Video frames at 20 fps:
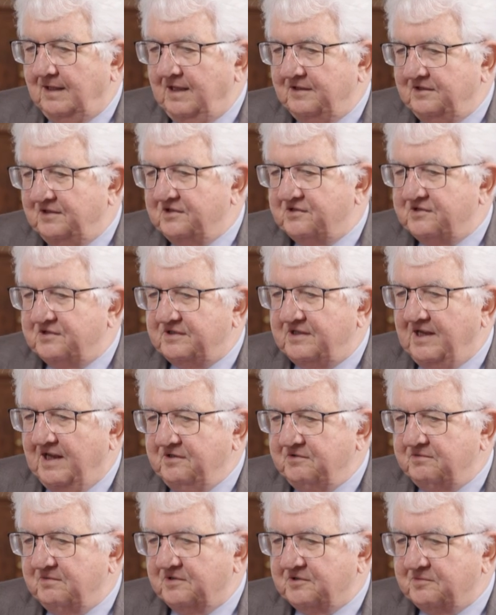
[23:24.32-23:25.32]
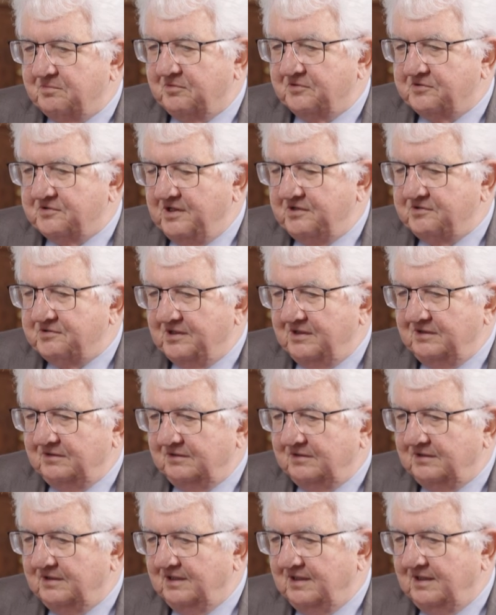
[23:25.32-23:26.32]
at this dangerous
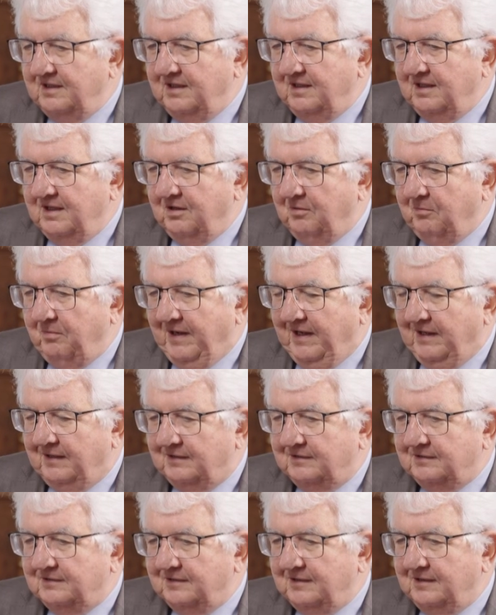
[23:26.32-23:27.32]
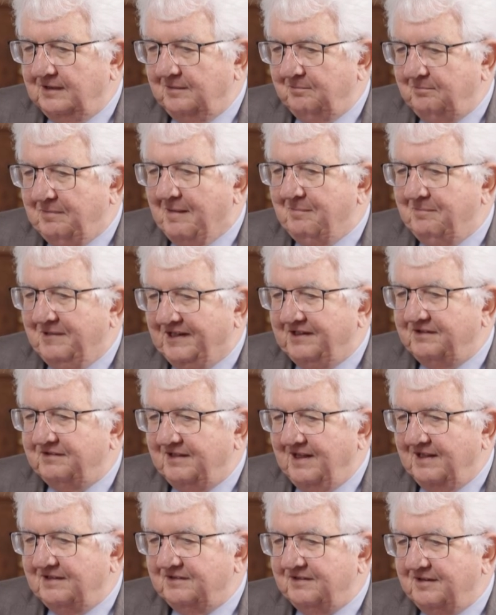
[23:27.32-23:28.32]
position where public
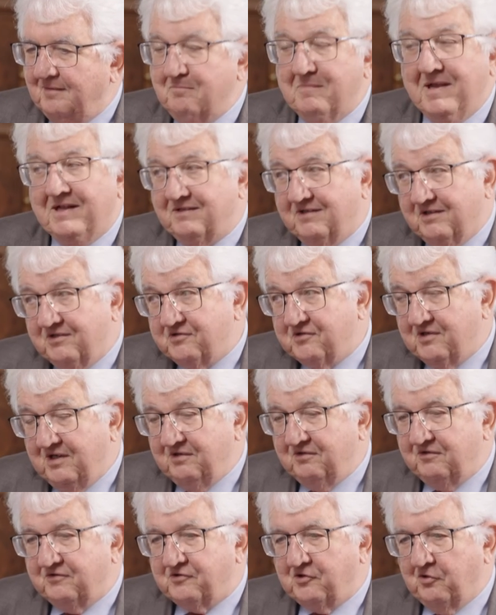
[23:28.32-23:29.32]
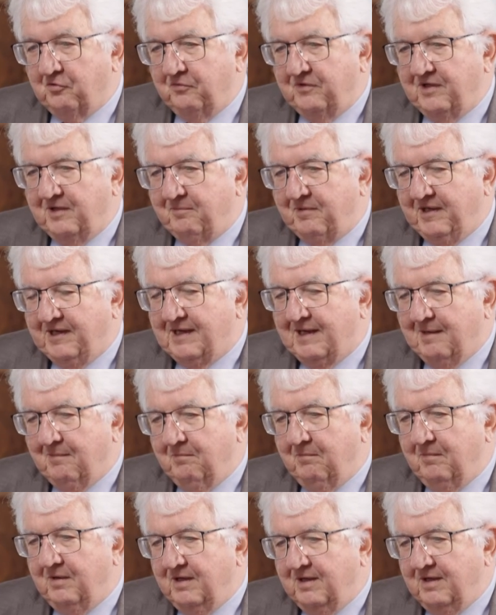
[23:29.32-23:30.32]
debt matters, and so they
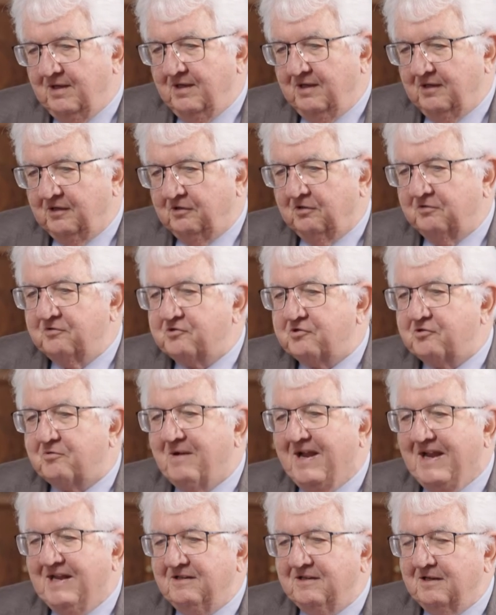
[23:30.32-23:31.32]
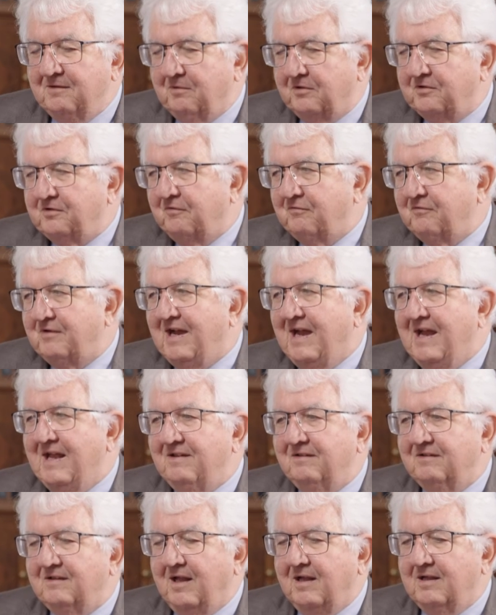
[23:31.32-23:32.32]
become constrained in what of
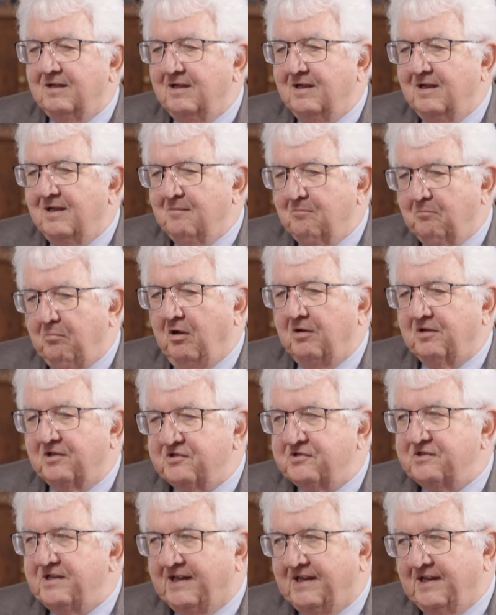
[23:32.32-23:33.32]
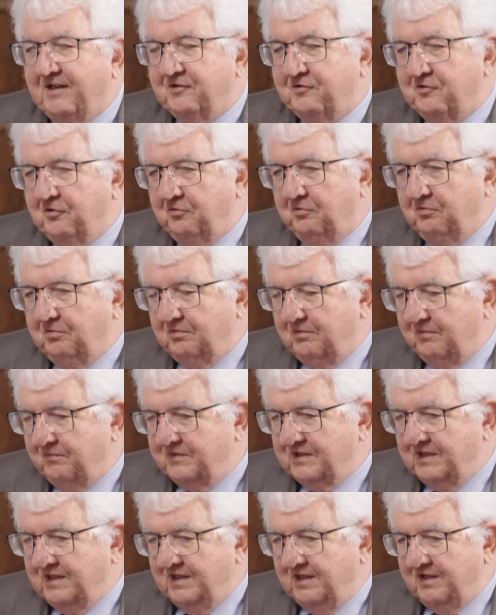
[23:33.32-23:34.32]
kind the policy they can do.
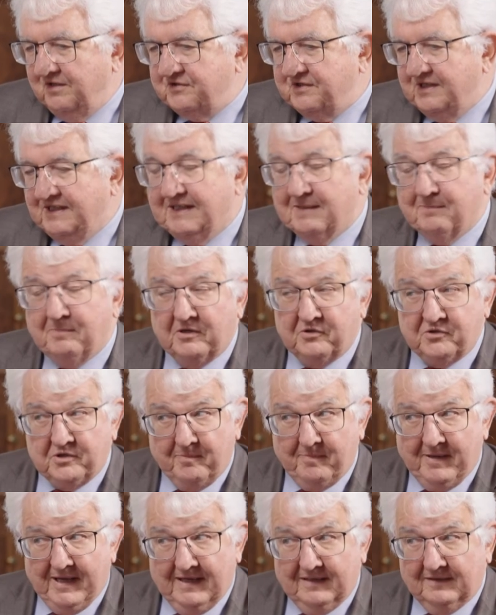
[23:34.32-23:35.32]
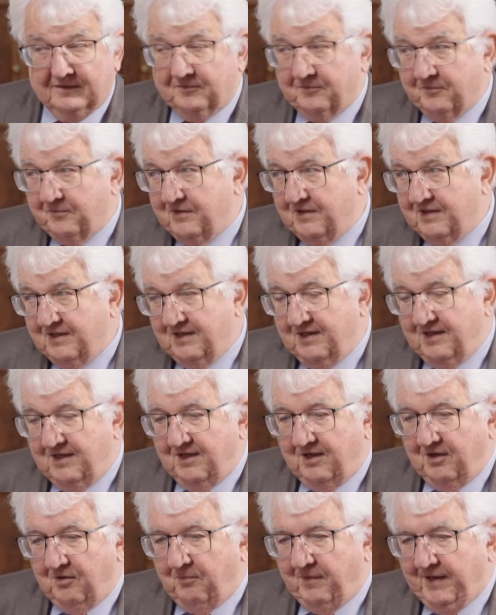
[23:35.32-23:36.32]
Think about Japan,
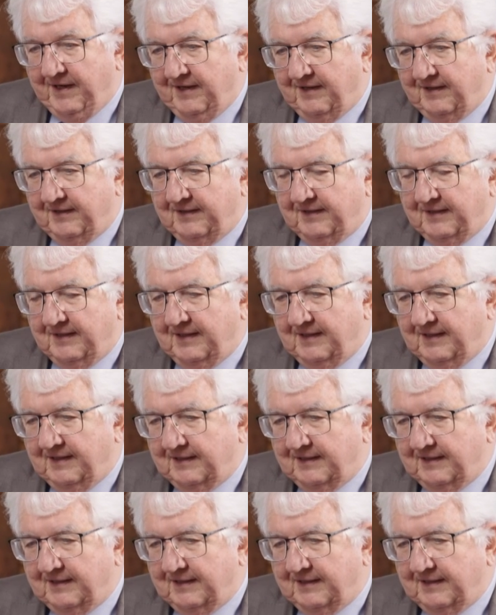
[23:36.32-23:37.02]
where